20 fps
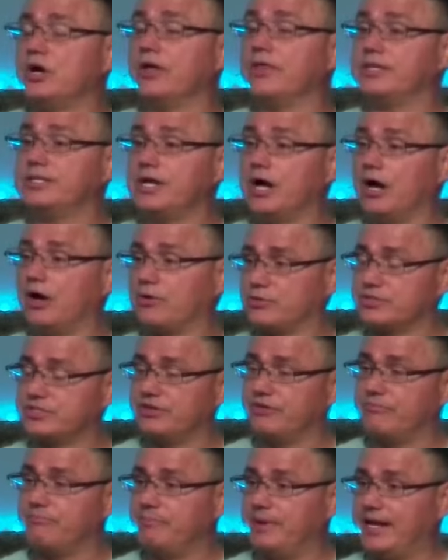the daughters
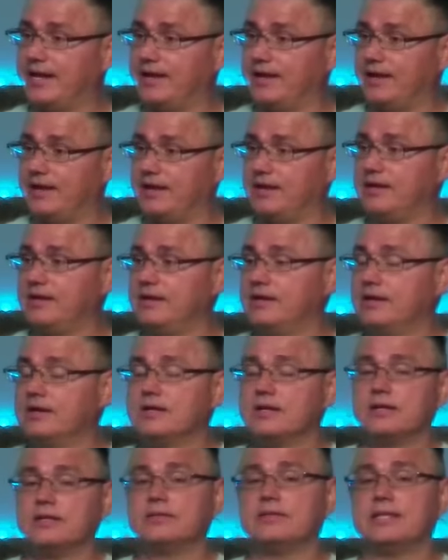of man,
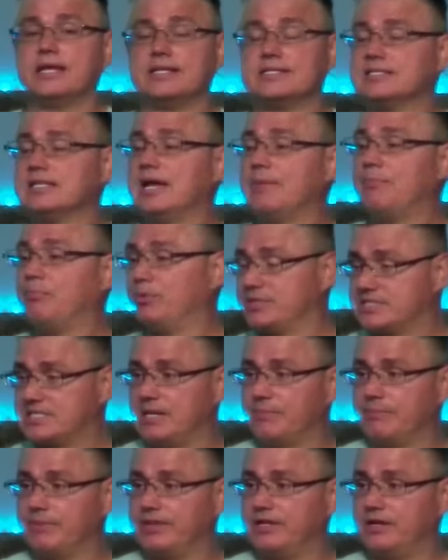they slept with
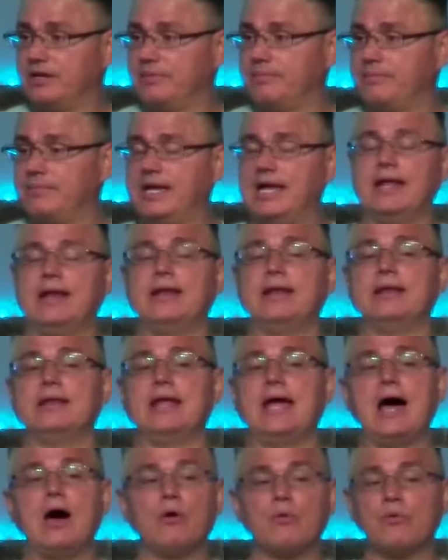some of them, and
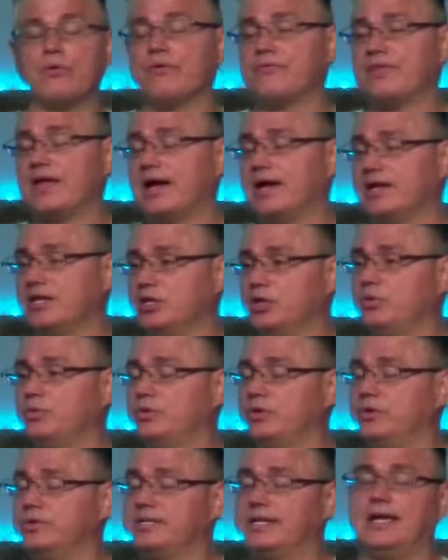out of that
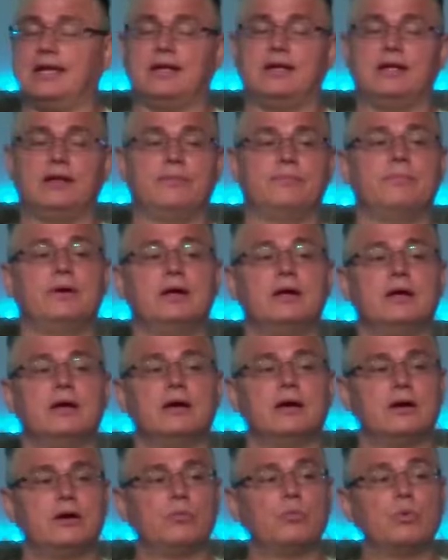union came
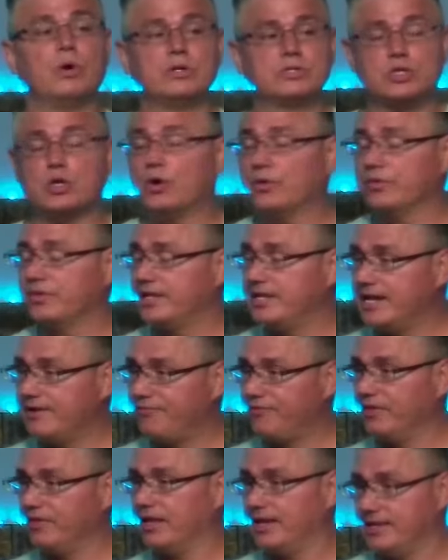what's called the
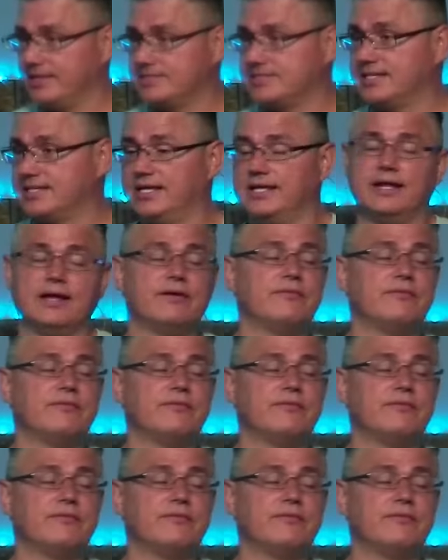Nephilites. And the